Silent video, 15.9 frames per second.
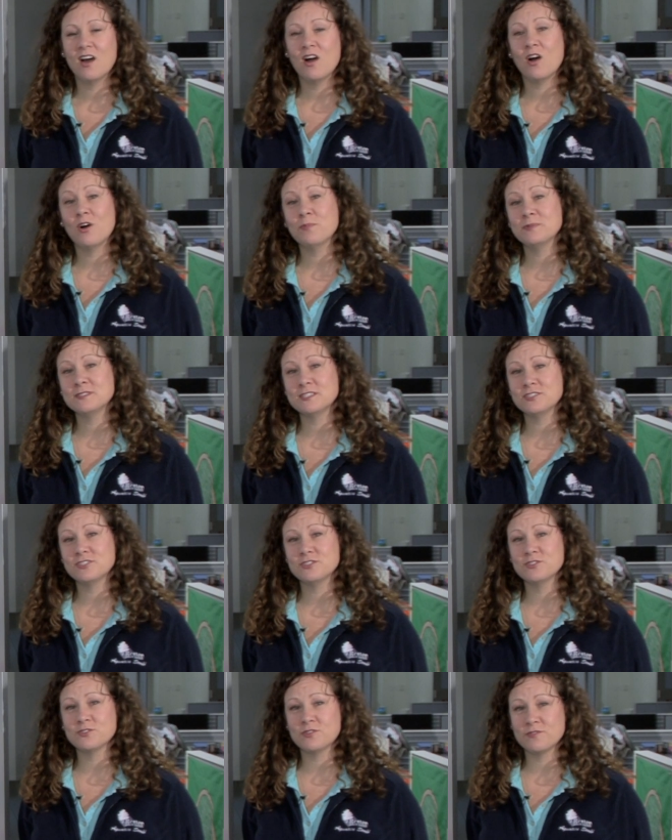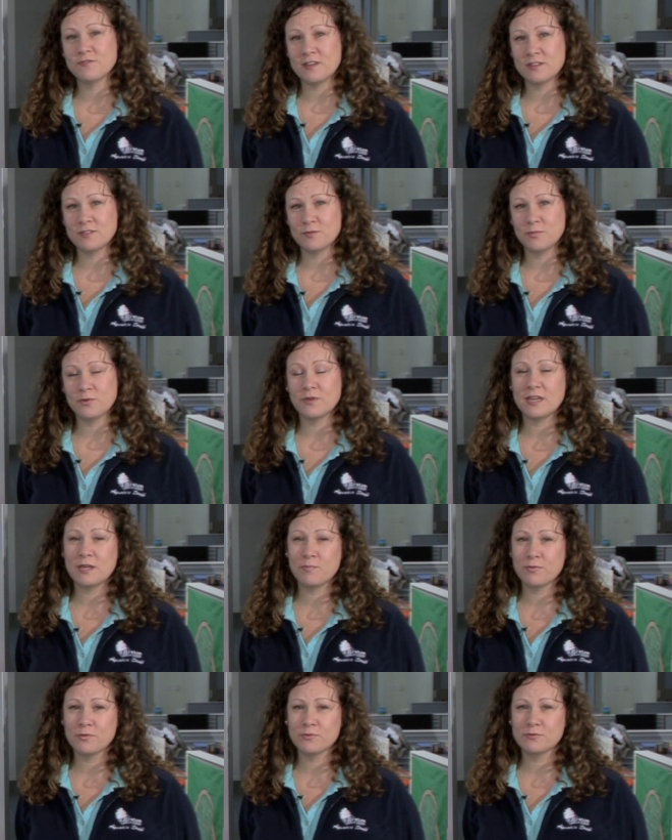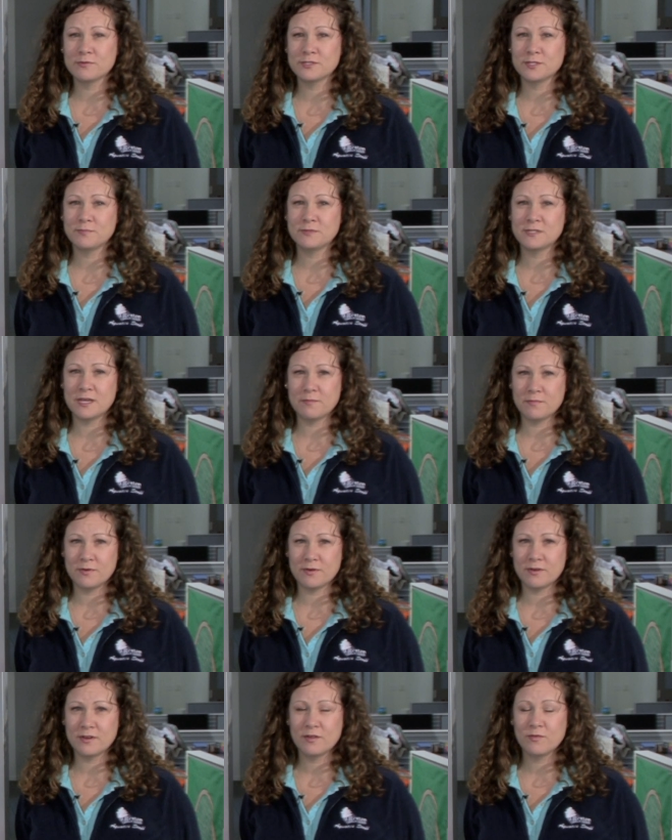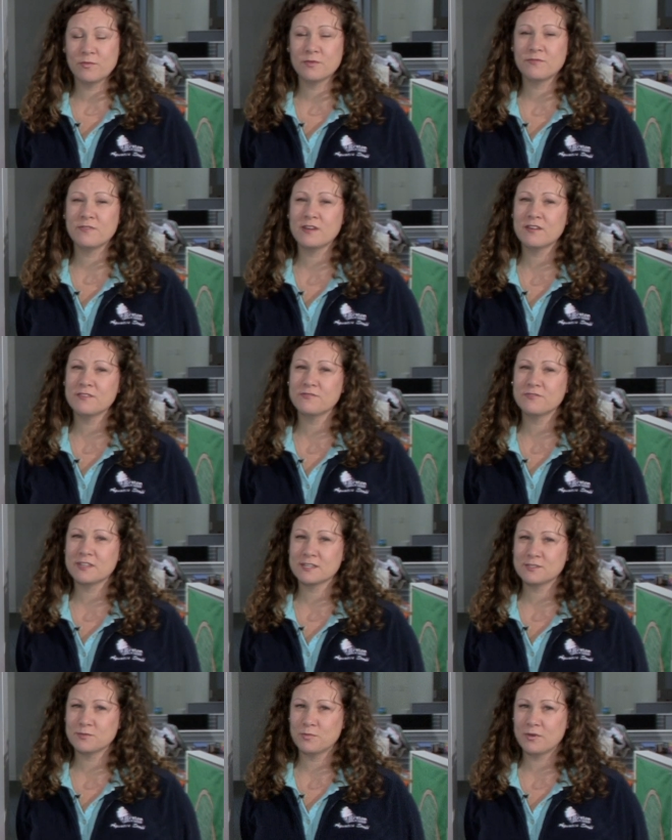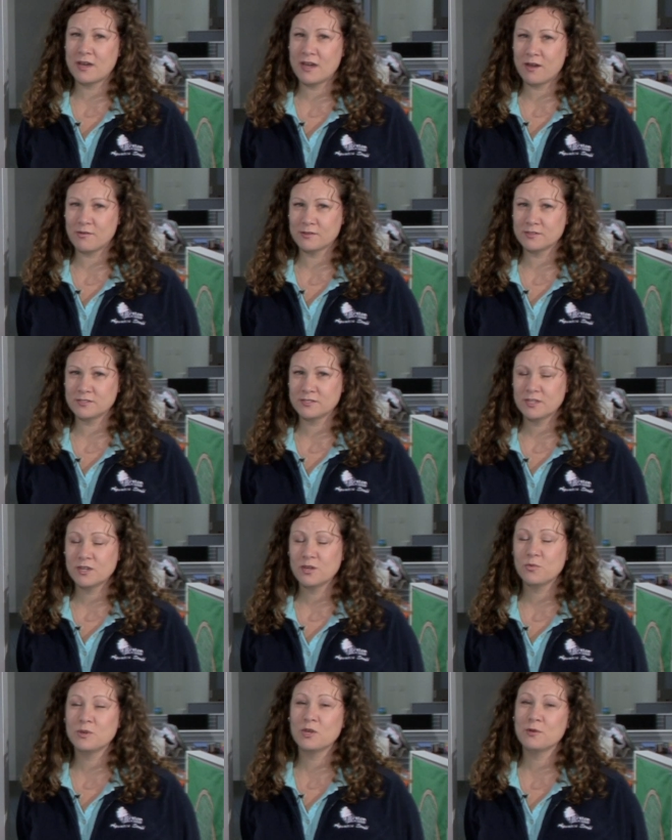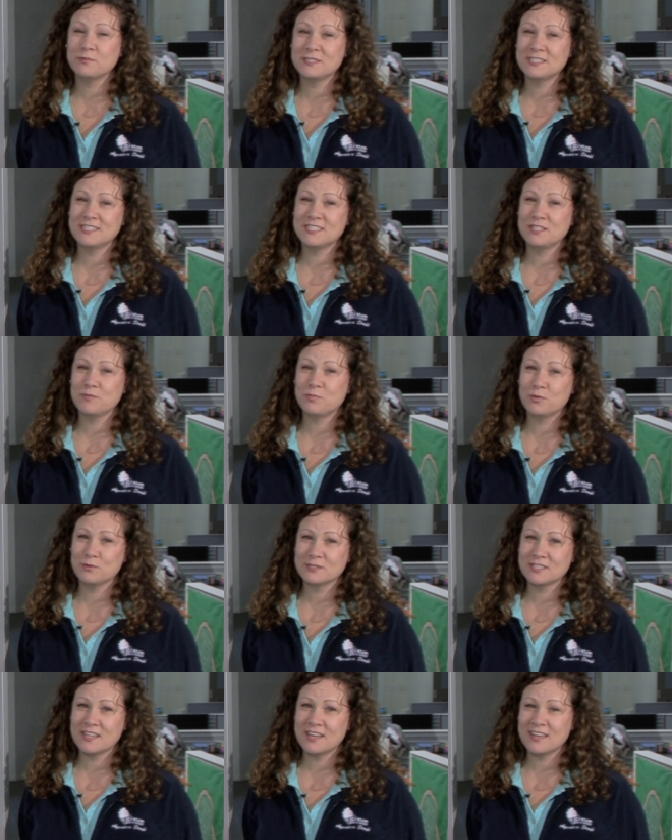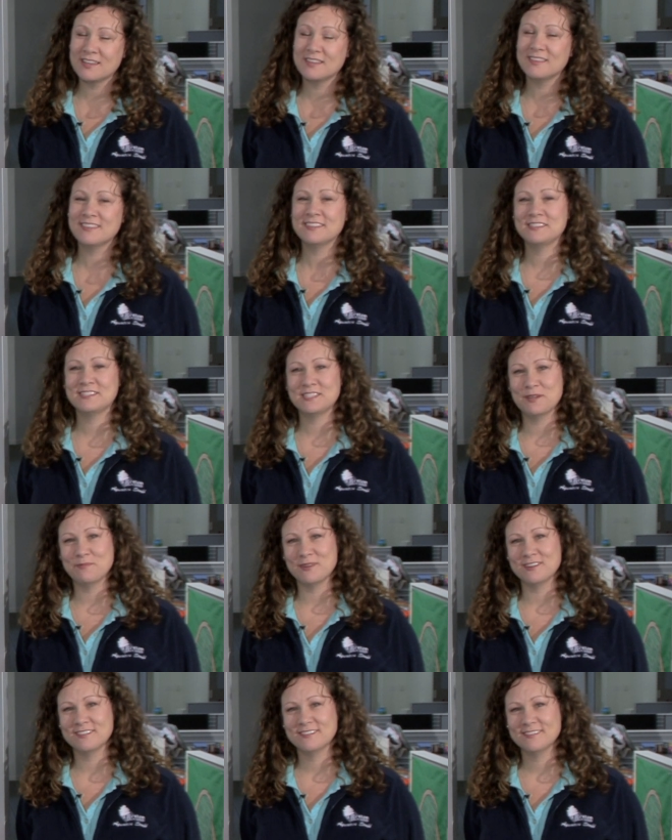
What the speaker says: All positions are available April through September with very flexible hours. We hope to see you poolside this summer.